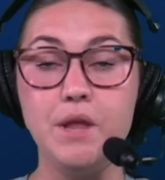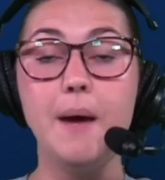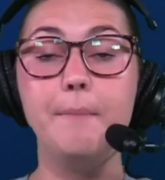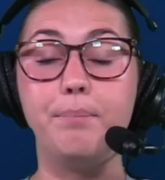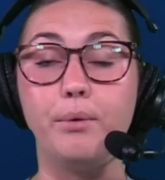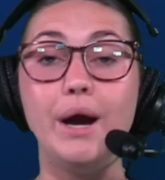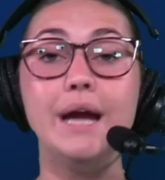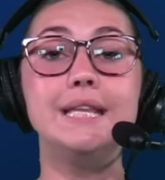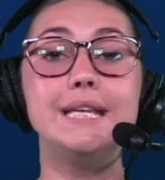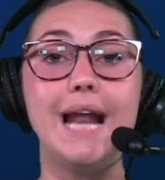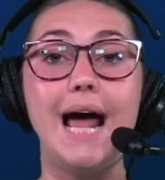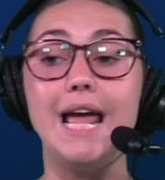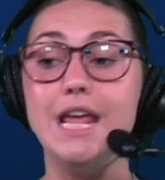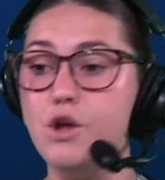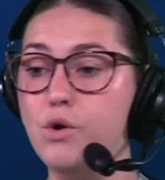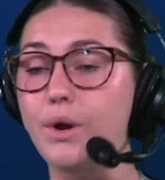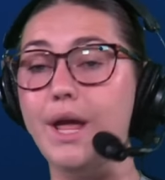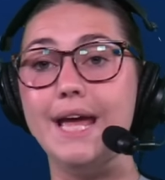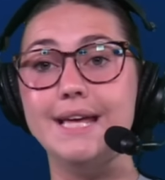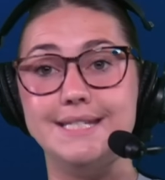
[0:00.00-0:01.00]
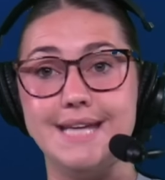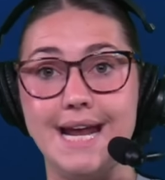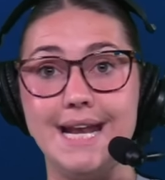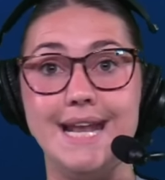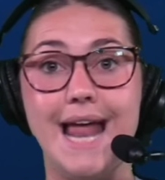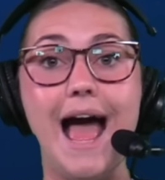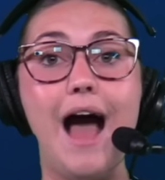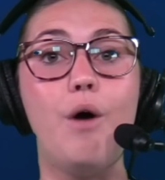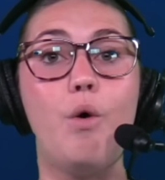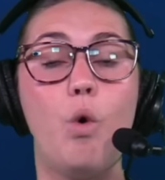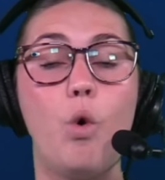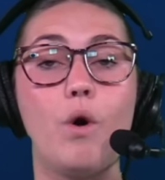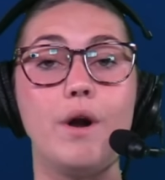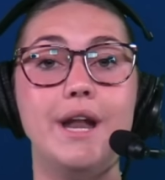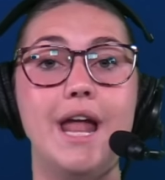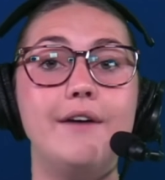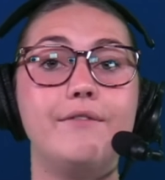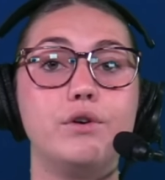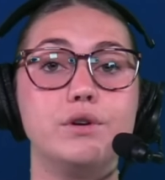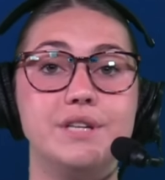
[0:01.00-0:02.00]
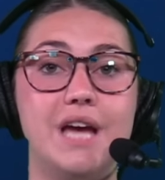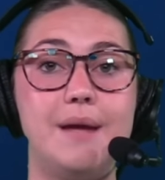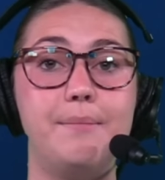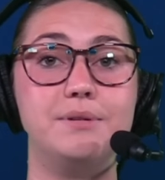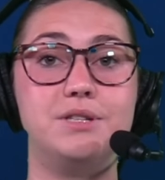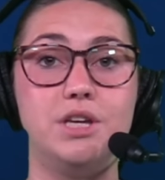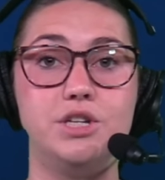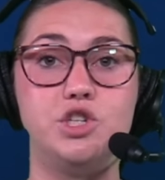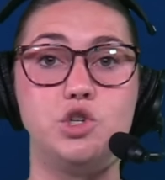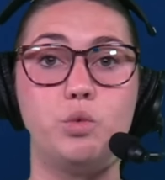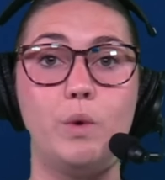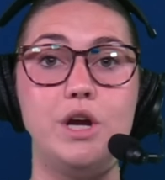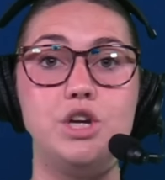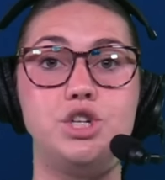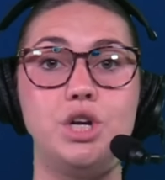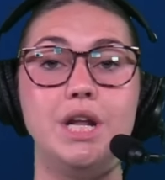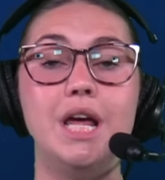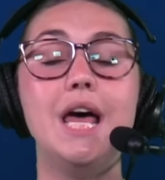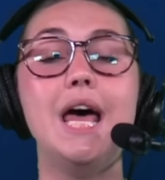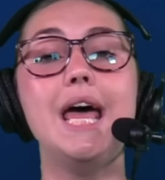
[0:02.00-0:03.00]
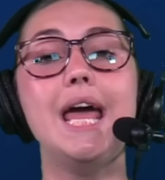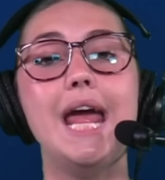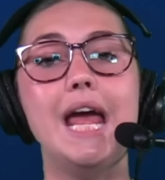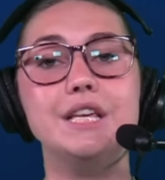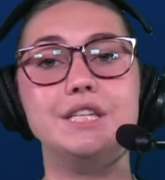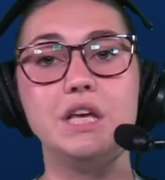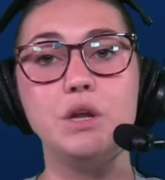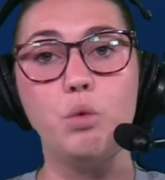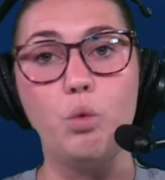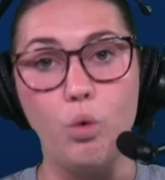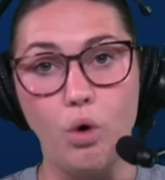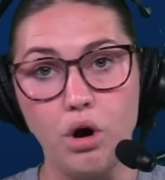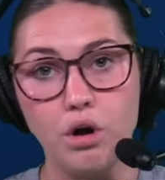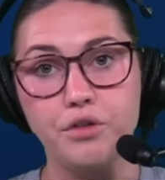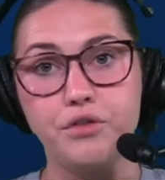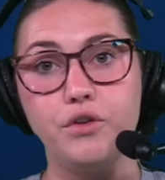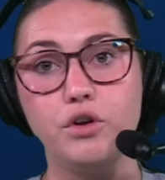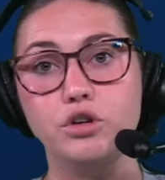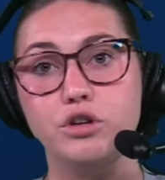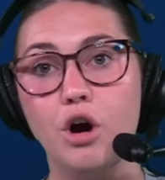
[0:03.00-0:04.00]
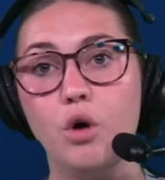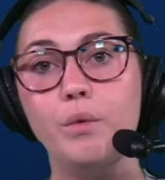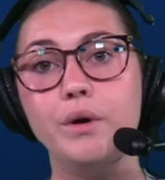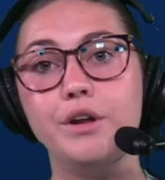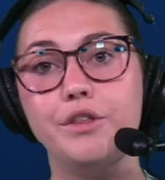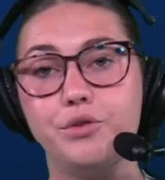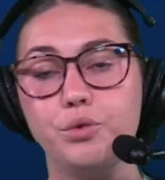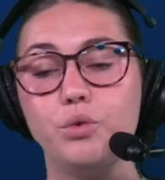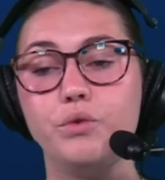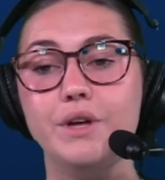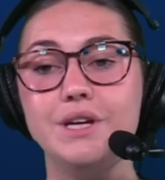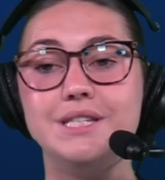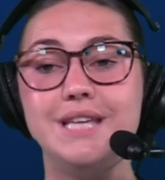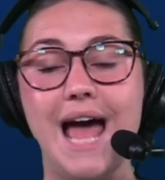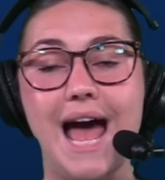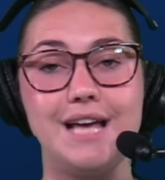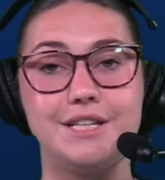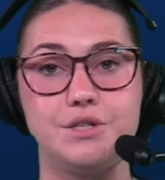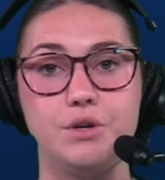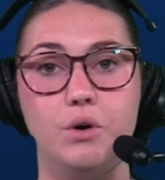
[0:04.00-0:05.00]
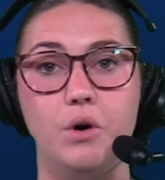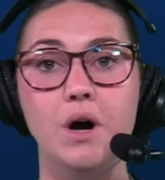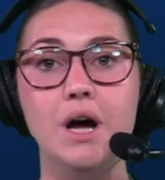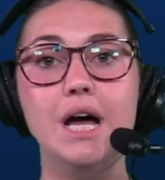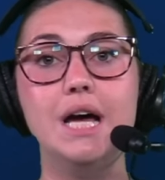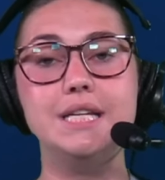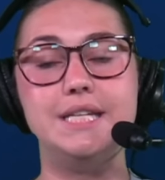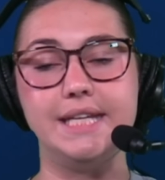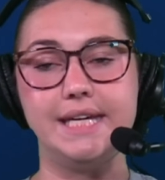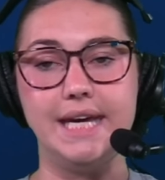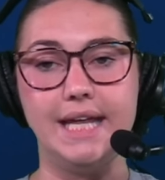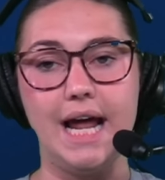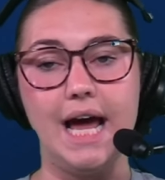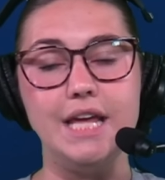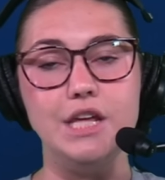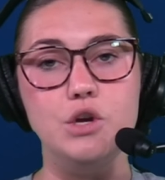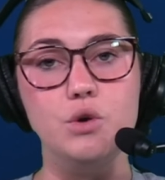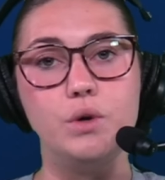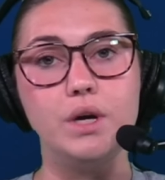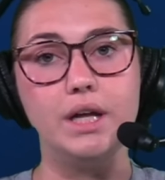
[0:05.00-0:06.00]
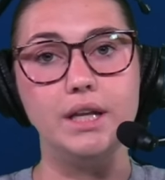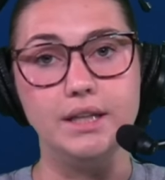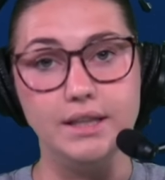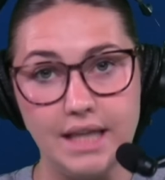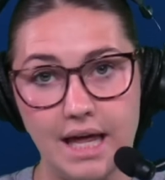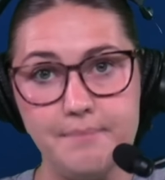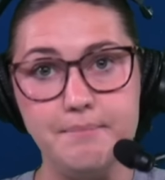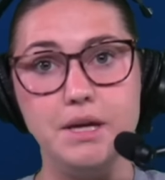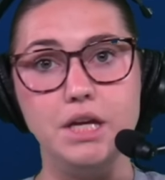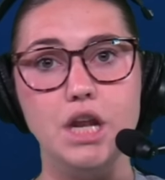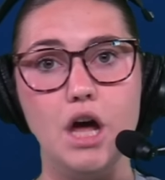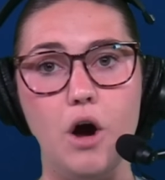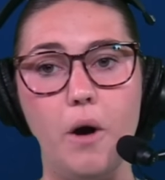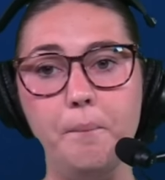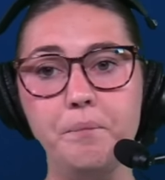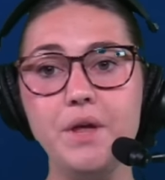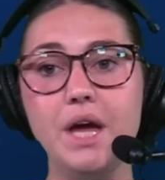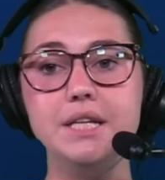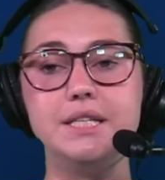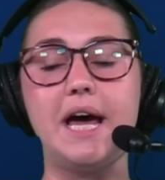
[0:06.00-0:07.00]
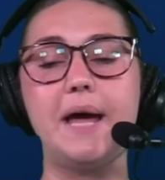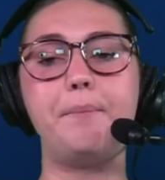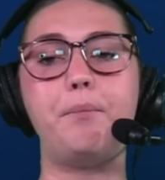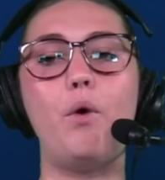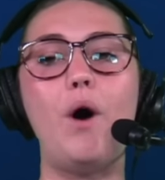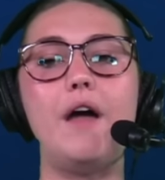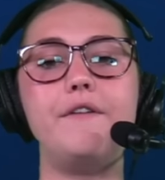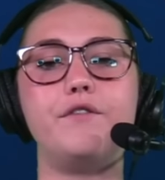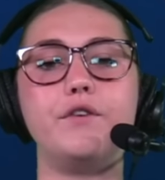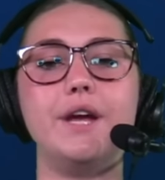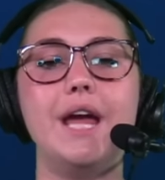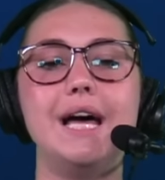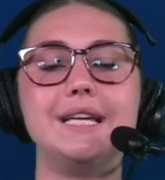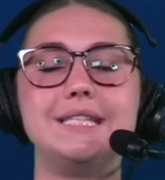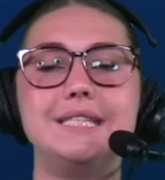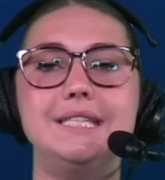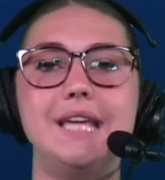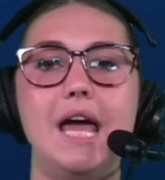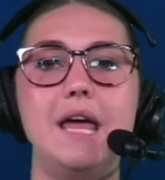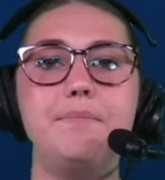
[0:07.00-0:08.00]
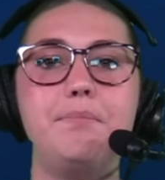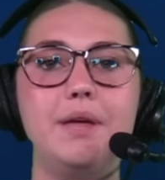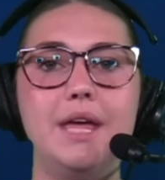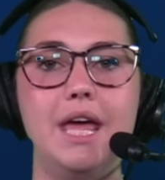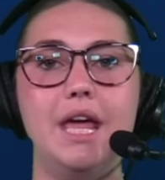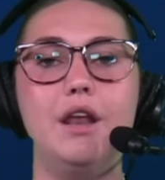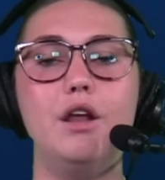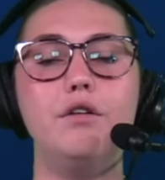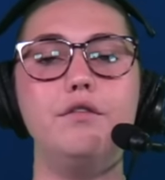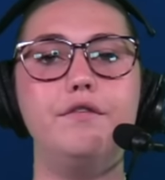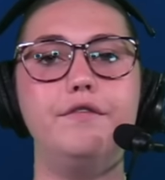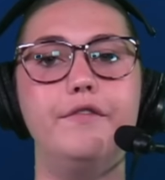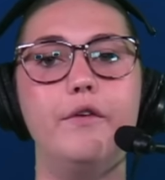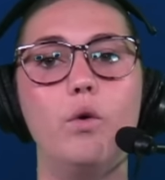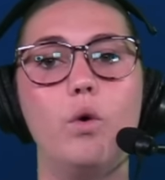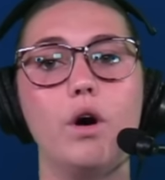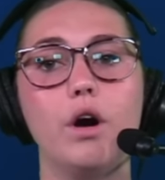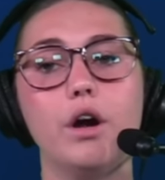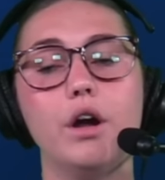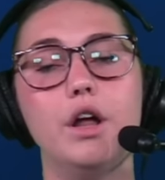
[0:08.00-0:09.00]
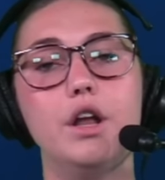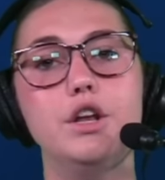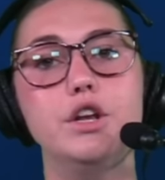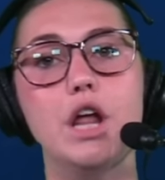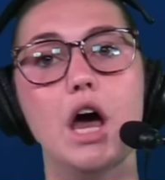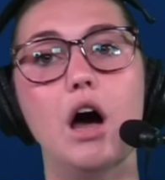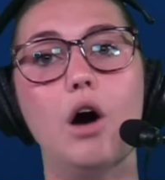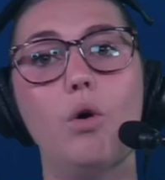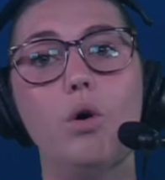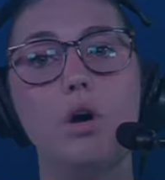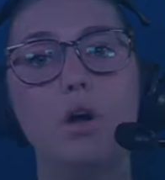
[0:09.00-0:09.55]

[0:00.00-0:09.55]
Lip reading: Brandon Aiyuk is a now or never type of situation. Is it worth going through this hassle to get Aiyuk? Let me know. Type Y for yes, type in for no.